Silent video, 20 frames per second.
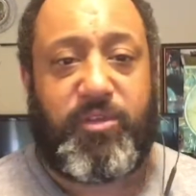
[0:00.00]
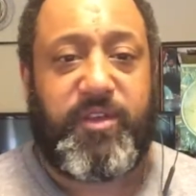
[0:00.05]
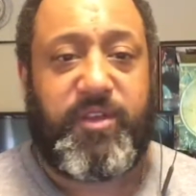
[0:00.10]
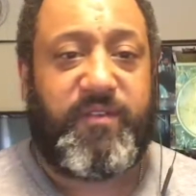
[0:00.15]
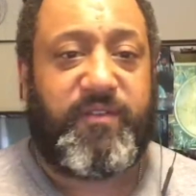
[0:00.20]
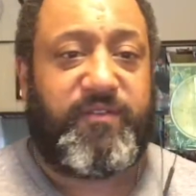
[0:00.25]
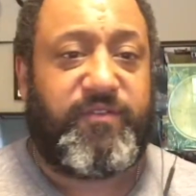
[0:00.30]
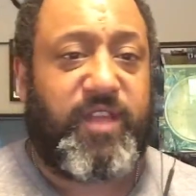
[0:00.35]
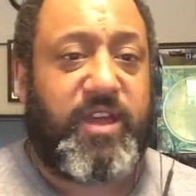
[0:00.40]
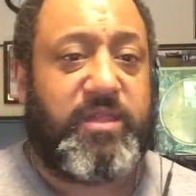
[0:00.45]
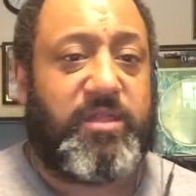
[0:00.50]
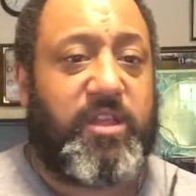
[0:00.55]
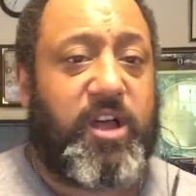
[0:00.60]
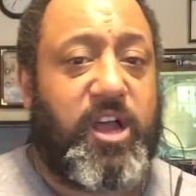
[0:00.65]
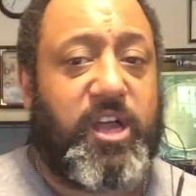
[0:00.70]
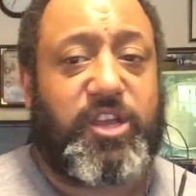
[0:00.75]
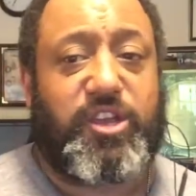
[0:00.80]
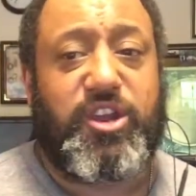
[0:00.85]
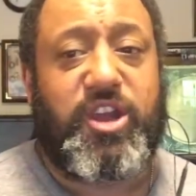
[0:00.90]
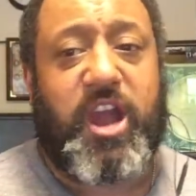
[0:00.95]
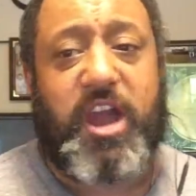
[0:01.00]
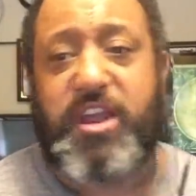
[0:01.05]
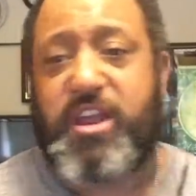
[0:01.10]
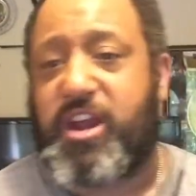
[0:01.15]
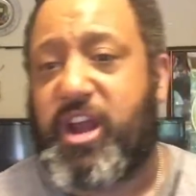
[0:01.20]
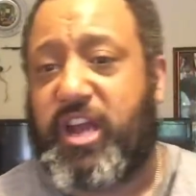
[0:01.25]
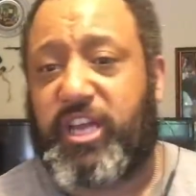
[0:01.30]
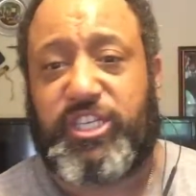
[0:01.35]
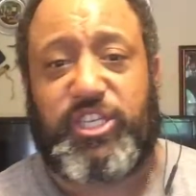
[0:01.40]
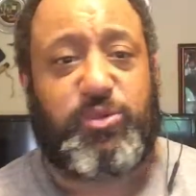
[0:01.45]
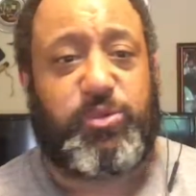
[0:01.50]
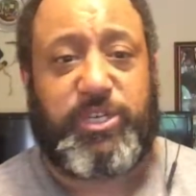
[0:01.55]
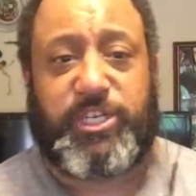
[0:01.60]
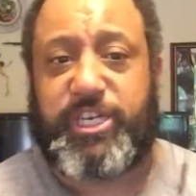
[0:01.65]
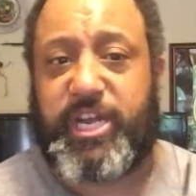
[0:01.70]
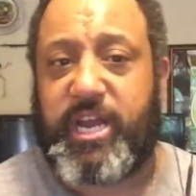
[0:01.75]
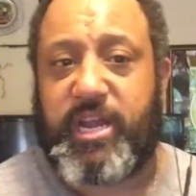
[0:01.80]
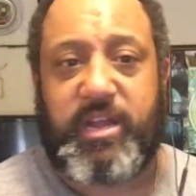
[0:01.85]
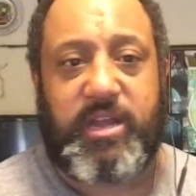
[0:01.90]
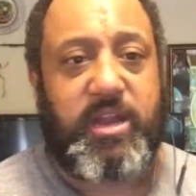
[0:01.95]
Flintlock, you're not switch
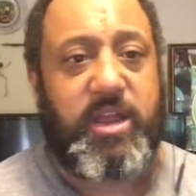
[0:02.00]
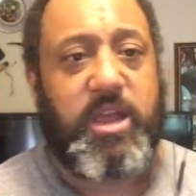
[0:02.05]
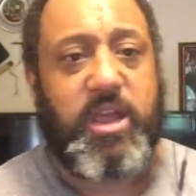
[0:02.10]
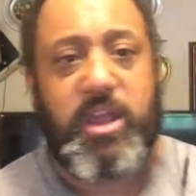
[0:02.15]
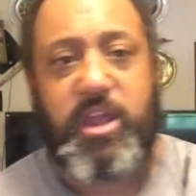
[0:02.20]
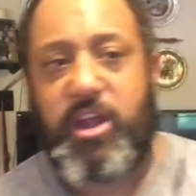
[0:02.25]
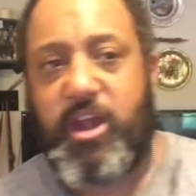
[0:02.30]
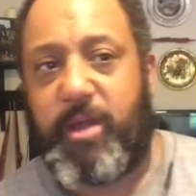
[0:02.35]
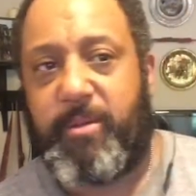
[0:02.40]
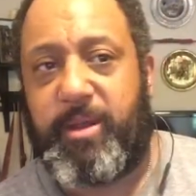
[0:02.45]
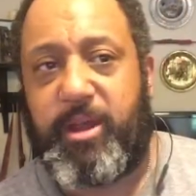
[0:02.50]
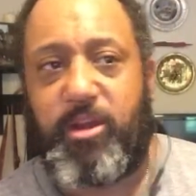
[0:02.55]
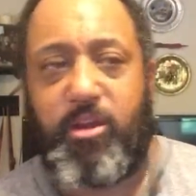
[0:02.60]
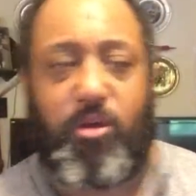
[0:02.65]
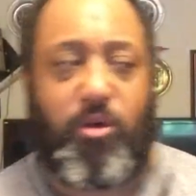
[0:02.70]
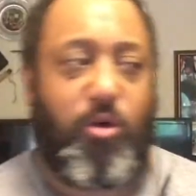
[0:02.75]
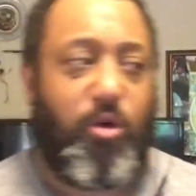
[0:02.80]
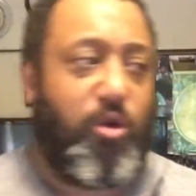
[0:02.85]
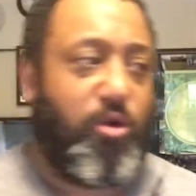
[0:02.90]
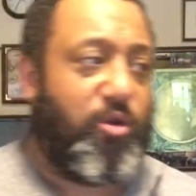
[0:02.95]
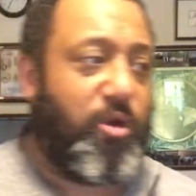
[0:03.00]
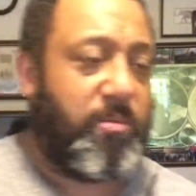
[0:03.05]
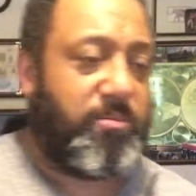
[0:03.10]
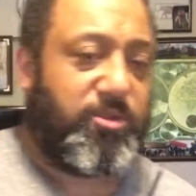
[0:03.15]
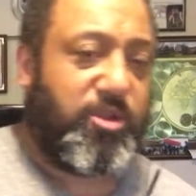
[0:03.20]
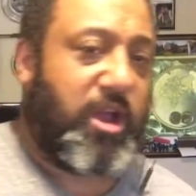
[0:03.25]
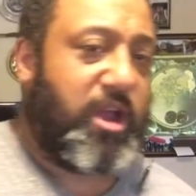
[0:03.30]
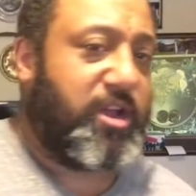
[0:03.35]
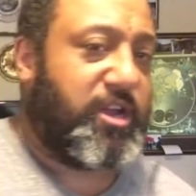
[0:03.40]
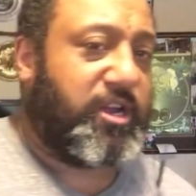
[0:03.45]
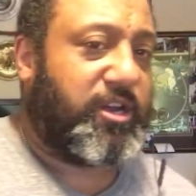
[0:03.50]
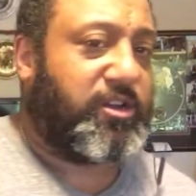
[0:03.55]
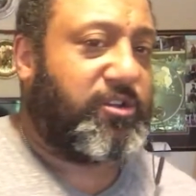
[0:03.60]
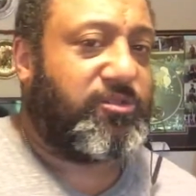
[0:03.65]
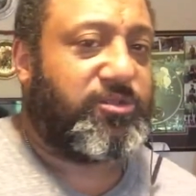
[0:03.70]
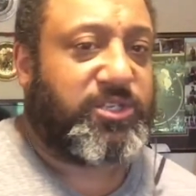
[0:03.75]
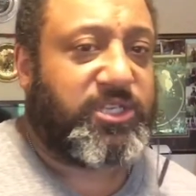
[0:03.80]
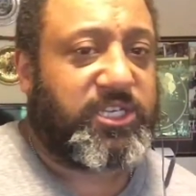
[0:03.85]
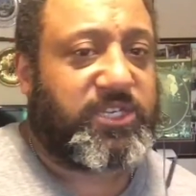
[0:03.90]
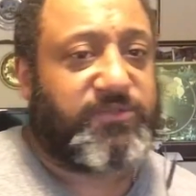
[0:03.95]
hitting. You know what I mean? Oh, I need to
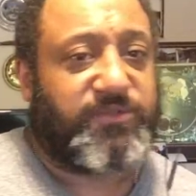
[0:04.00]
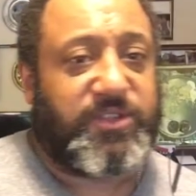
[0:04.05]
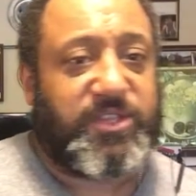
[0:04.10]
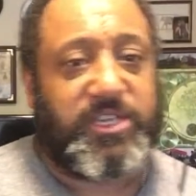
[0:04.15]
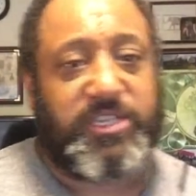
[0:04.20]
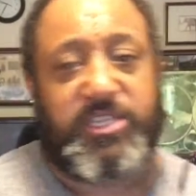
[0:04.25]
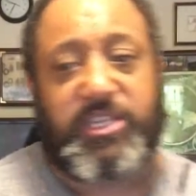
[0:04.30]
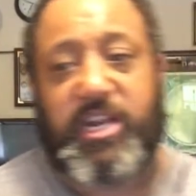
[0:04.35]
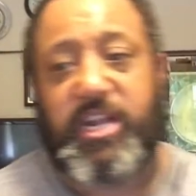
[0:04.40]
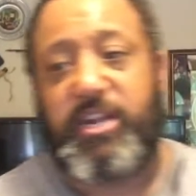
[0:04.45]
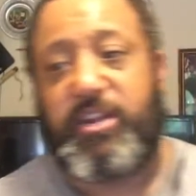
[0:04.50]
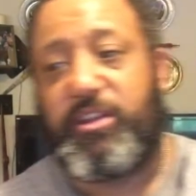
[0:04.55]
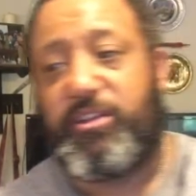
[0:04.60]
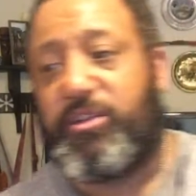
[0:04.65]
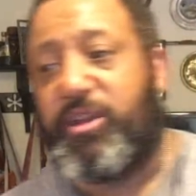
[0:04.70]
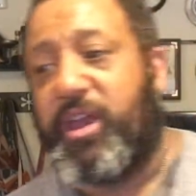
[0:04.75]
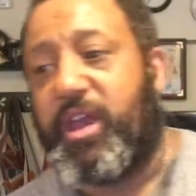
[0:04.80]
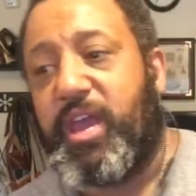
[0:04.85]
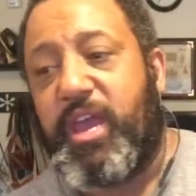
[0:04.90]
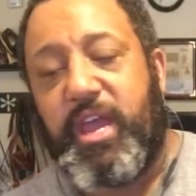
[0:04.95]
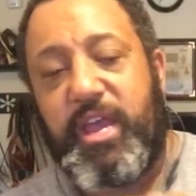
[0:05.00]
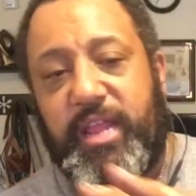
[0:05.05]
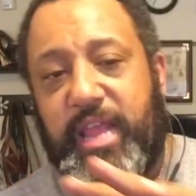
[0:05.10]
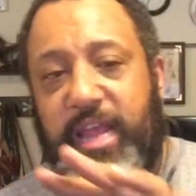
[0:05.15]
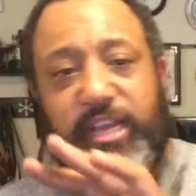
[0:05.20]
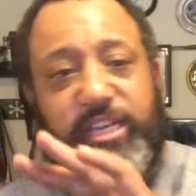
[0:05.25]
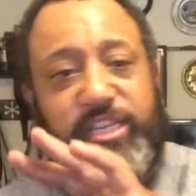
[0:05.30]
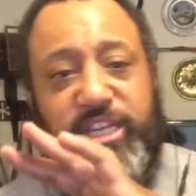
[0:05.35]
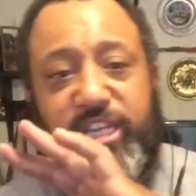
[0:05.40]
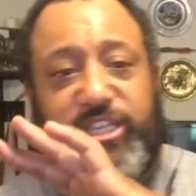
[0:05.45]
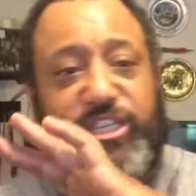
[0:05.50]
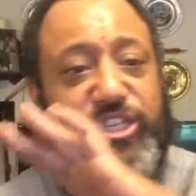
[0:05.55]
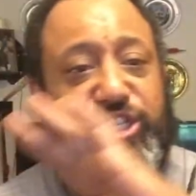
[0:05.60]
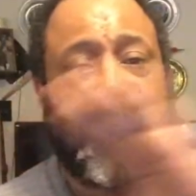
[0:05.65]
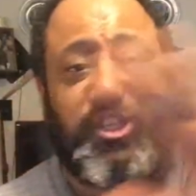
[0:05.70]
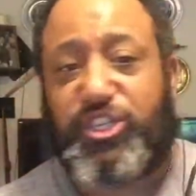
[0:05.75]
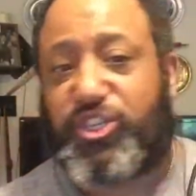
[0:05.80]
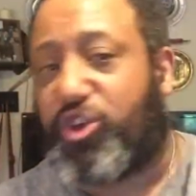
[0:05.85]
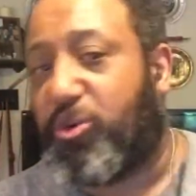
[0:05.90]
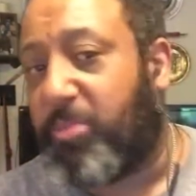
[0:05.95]
use this for this, and I need... that. It's
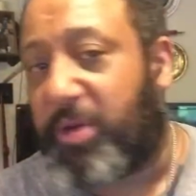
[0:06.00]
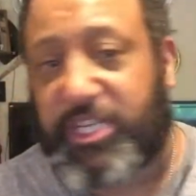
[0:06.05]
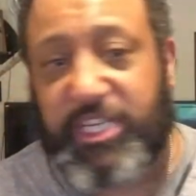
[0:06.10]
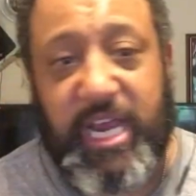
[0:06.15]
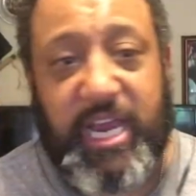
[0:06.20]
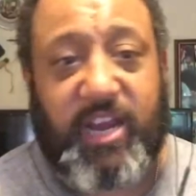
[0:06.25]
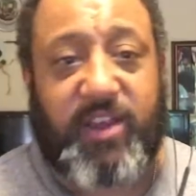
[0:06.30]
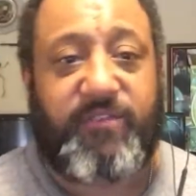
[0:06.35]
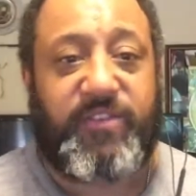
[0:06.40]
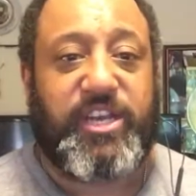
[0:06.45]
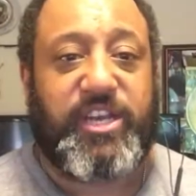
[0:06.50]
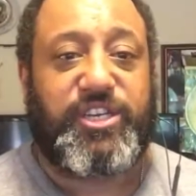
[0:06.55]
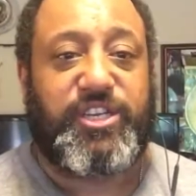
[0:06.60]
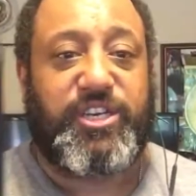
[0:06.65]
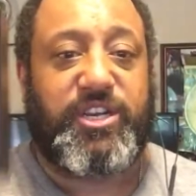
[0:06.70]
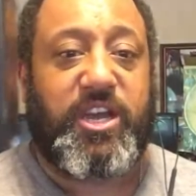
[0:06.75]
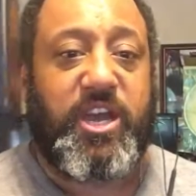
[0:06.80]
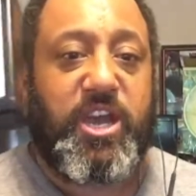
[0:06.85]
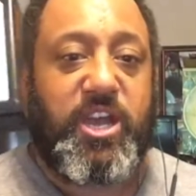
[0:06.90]
just too much aggravation.